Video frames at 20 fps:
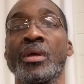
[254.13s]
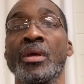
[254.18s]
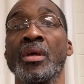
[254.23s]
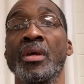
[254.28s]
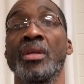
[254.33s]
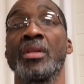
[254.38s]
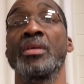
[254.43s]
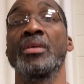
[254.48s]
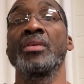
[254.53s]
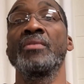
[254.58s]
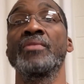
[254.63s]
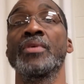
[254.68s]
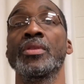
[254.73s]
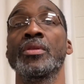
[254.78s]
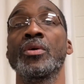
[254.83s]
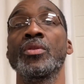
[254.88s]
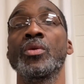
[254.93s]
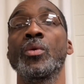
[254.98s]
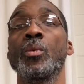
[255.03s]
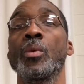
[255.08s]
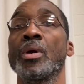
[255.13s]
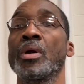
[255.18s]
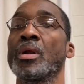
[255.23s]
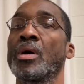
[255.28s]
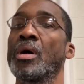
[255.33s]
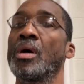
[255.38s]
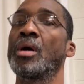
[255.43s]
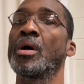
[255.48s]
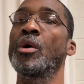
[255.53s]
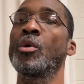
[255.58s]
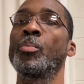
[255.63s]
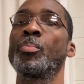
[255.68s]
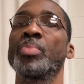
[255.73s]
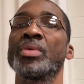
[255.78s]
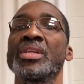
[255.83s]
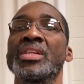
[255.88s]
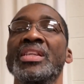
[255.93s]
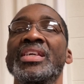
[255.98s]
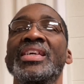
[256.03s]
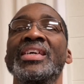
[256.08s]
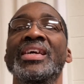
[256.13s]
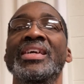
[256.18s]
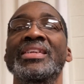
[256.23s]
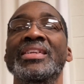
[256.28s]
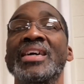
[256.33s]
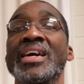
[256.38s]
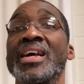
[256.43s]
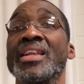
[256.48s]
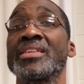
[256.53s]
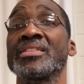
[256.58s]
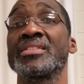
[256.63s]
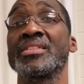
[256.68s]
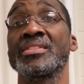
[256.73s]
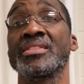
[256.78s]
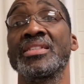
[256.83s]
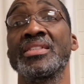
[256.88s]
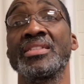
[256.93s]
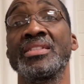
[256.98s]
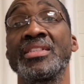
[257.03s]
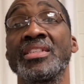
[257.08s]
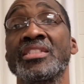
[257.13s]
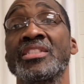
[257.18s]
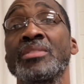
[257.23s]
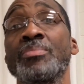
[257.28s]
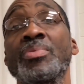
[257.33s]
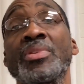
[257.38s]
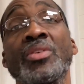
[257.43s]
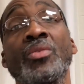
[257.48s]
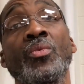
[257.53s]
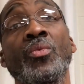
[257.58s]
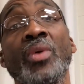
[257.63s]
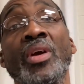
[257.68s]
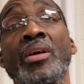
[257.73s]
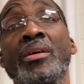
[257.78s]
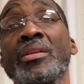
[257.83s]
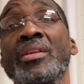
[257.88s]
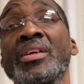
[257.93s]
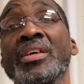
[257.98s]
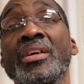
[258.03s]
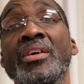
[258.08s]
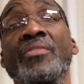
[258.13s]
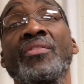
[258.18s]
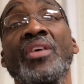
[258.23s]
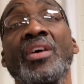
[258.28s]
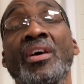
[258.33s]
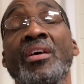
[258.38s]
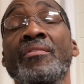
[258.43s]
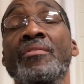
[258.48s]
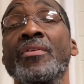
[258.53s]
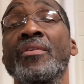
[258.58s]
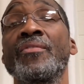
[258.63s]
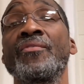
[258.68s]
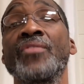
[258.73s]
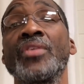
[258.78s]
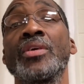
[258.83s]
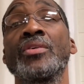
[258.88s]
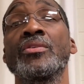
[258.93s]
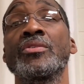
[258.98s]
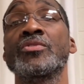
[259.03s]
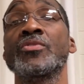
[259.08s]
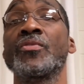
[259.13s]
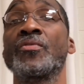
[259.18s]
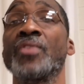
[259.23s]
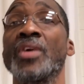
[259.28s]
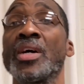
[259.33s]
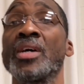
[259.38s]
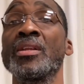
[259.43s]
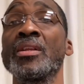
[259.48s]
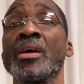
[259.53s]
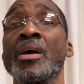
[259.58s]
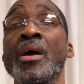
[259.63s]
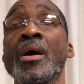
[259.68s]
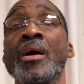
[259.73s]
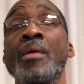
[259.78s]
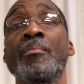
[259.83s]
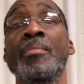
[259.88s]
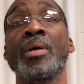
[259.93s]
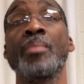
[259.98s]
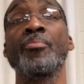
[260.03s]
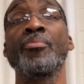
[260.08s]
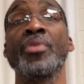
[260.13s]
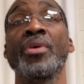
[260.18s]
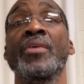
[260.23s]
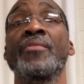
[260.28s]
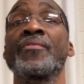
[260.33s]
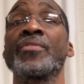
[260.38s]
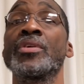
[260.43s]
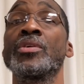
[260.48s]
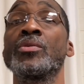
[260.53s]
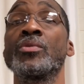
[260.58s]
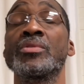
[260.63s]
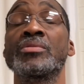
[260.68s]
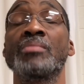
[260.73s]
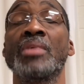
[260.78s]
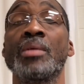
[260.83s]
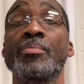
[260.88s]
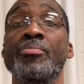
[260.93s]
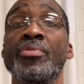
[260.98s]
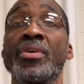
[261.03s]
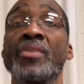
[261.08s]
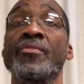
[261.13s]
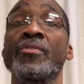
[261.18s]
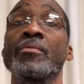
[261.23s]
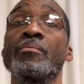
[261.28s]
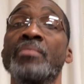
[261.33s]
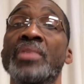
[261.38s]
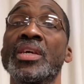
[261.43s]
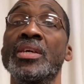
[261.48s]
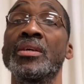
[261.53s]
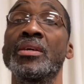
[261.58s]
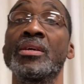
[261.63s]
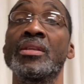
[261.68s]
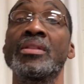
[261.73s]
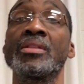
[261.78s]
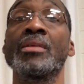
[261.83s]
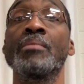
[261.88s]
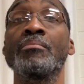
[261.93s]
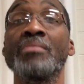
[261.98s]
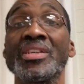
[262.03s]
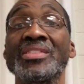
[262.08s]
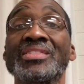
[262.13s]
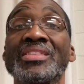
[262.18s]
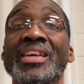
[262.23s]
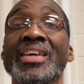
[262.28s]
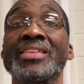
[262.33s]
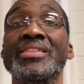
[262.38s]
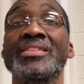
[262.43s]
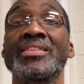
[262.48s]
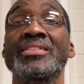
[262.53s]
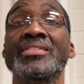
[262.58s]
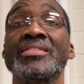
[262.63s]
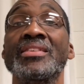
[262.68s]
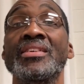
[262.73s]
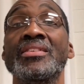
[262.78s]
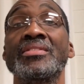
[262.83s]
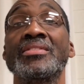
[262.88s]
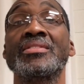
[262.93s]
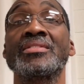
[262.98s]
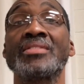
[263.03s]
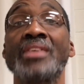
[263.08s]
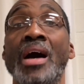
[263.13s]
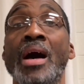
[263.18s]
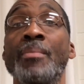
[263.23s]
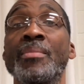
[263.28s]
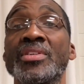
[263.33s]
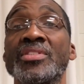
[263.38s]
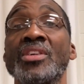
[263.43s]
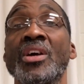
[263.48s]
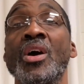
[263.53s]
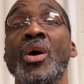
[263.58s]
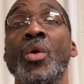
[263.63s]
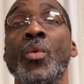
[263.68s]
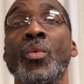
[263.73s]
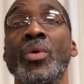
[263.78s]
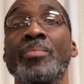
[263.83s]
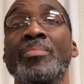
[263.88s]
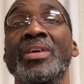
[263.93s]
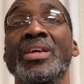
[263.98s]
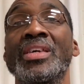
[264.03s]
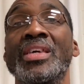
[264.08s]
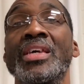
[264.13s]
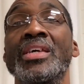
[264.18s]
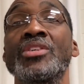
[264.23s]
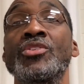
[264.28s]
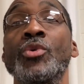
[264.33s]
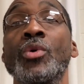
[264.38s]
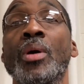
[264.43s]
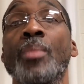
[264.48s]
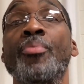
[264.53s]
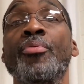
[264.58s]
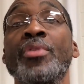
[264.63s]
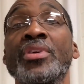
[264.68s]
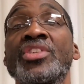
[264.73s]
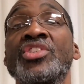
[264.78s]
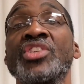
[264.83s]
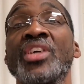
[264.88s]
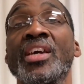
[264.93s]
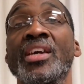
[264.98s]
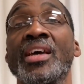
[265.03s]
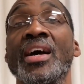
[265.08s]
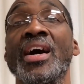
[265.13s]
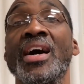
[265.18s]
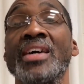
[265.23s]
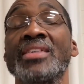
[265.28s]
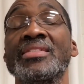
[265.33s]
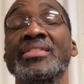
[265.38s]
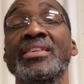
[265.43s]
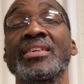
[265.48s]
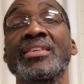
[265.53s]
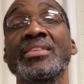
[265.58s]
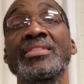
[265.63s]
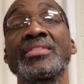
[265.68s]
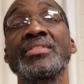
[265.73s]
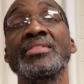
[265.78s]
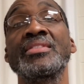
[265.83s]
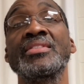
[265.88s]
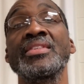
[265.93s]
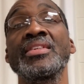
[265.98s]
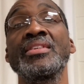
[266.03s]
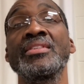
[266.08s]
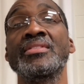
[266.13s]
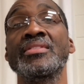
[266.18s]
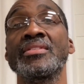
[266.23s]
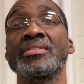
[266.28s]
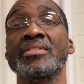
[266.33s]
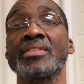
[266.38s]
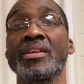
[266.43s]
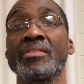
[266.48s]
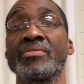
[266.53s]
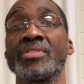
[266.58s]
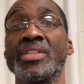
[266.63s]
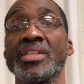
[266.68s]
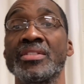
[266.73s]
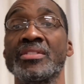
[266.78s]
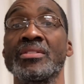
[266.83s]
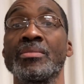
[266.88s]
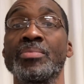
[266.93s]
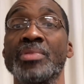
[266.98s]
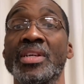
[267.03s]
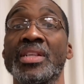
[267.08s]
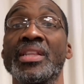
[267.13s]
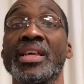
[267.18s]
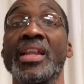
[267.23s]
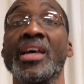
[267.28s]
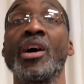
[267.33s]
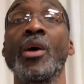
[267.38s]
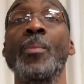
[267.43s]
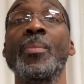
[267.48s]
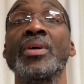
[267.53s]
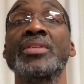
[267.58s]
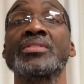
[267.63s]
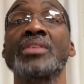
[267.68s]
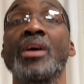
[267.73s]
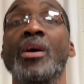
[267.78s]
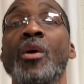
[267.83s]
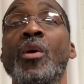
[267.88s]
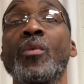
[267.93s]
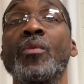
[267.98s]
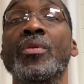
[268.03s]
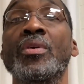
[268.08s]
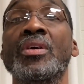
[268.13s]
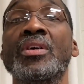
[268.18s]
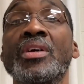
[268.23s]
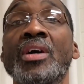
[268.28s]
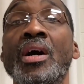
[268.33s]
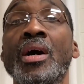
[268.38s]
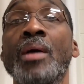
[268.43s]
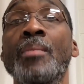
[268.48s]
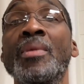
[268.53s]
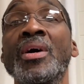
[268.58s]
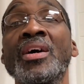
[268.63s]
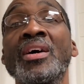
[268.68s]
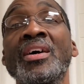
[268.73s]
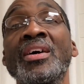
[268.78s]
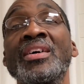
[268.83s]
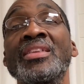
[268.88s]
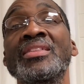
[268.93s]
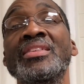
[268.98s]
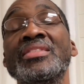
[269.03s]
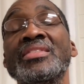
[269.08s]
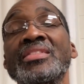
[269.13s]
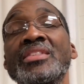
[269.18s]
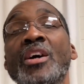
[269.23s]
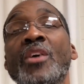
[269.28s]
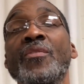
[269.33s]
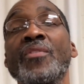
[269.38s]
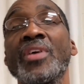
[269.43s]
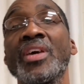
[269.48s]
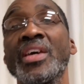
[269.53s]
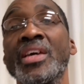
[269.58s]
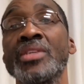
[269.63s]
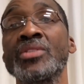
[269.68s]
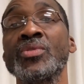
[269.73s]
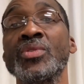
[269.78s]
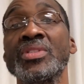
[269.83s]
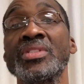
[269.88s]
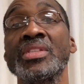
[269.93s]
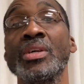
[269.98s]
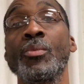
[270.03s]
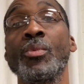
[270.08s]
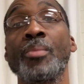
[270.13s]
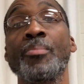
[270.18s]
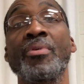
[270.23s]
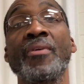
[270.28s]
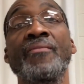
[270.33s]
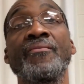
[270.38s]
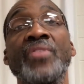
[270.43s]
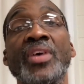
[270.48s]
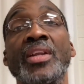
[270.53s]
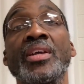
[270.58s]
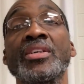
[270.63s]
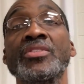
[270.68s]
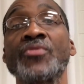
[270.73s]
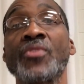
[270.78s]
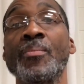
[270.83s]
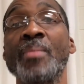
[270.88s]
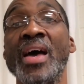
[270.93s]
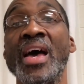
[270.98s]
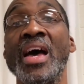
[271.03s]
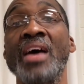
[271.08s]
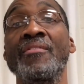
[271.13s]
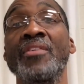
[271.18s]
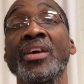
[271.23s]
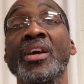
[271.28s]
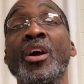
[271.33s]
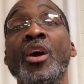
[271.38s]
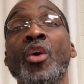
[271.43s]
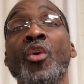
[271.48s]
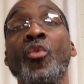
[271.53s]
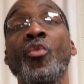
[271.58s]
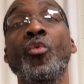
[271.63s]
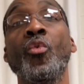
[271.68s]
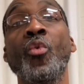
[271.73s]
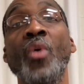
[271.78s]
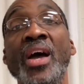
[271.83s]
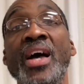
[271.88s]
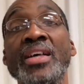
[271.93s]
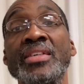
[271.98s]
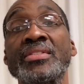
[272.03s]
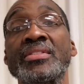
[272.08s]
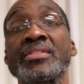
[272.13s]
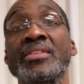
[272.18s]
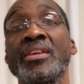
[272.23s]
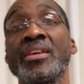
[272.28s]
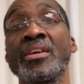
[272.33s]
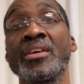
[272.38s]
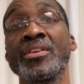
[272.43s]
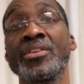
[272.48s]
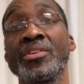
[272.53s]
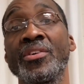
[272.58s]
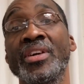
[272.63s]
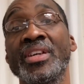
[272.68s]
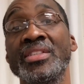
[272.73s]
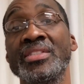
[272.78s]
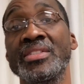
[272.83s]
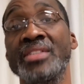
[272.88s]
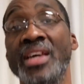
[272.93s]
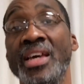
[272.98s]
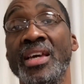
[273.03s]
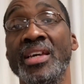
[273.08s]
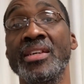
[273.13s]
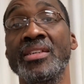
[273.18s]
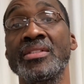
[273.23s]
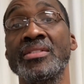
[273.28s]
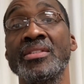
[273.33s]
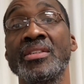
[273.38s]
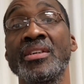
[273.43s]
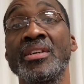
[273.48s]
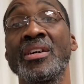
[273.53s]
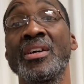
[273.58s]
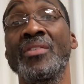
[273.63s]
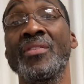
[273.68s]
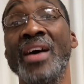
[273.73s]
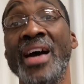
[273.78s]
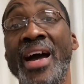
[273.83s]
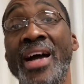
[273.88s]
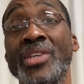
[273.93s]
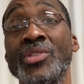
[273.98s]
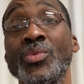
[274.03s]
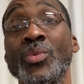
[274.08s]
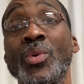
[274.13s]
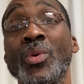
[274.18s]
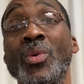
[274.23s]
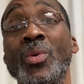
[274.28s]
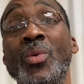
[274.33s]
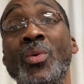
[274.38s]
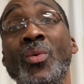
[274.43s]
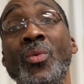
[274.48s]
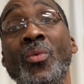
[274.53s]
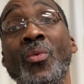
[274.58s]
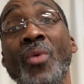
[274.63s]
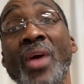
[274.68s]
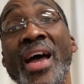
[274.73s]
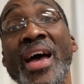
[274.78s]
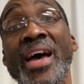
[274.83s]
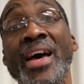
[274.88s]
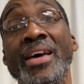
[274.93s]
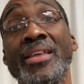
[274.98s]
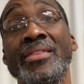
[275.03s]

And even though the word openly acknowledges that discipline rarely, if ever, feels fun, my prayer for you is my prayer for me, that much like this psalmist, we begin to appreciate God's seasons of discipline that help us overcome the self-interest that would prevent us from having rest during his days of actual wrath.